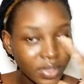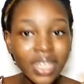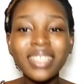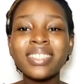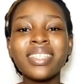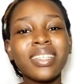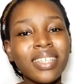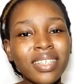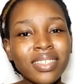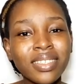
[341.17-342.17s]
He's
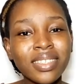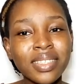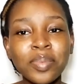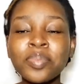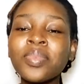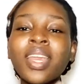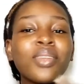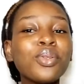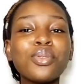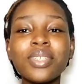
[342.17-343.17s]
thinking.
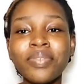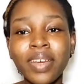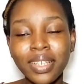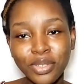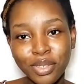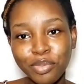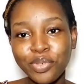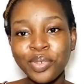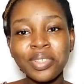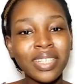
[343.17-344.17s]
No, no, no, it's fine. Let's just
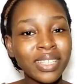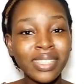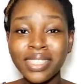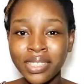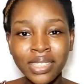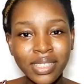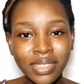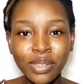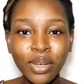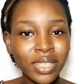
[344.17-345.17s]
move on. This is cheating.
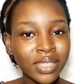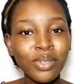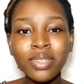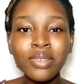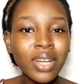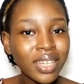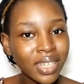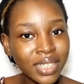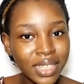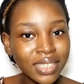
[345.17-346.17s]
You can
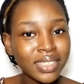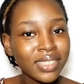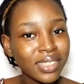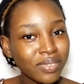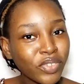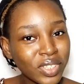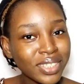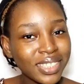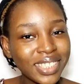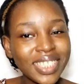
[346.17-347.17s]
hear that he's okay.
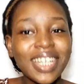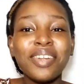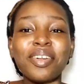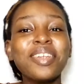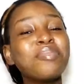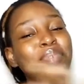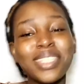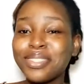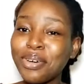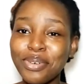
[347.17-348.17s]
This, you know,
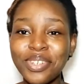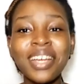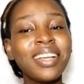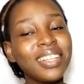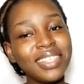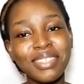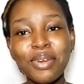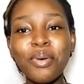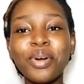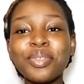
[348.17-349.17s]
it's cool. Let's
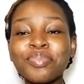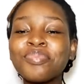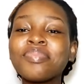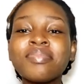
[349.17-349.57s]
go on.